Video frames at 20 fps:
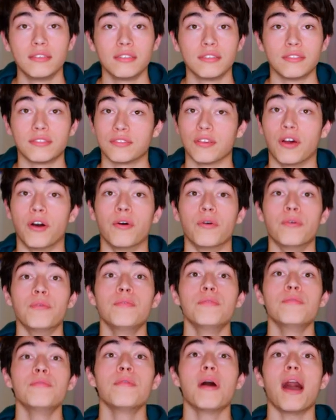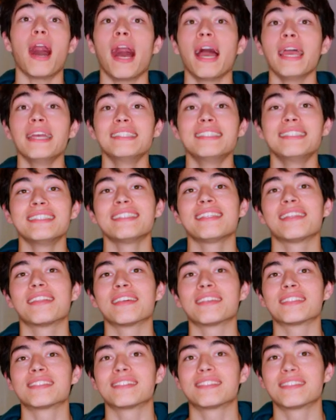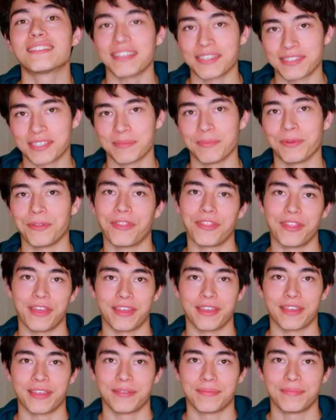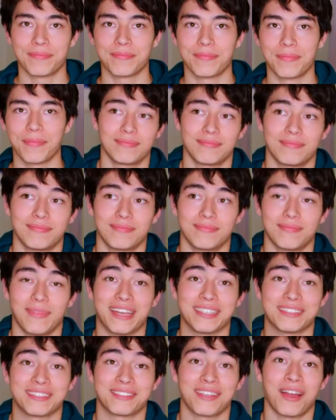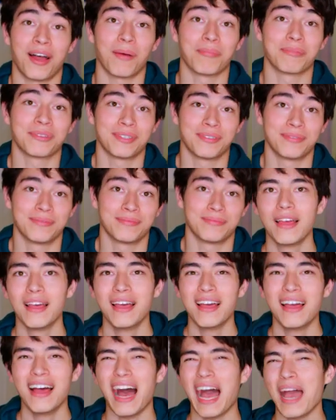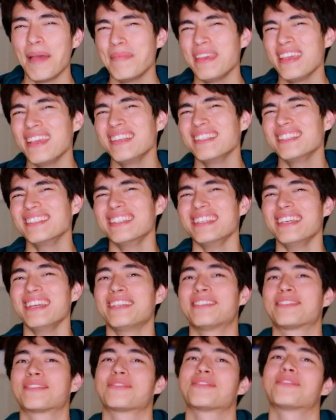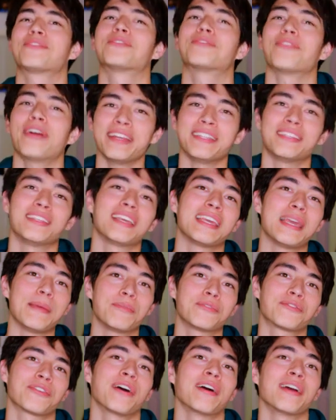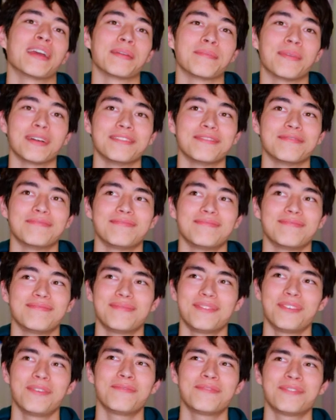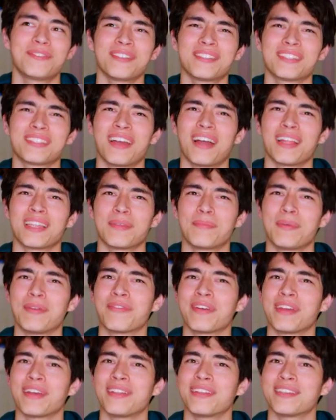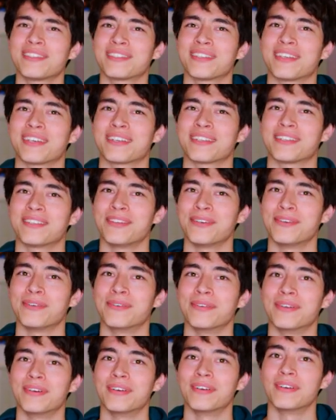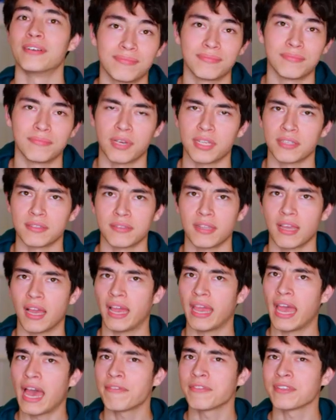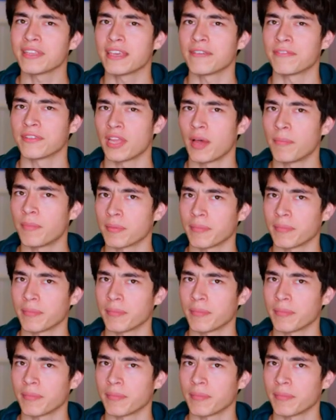So I did the sensible thing. I stopped. I mean, it's great to keep trying, but you've just got to be realistic, too. But I haven't given up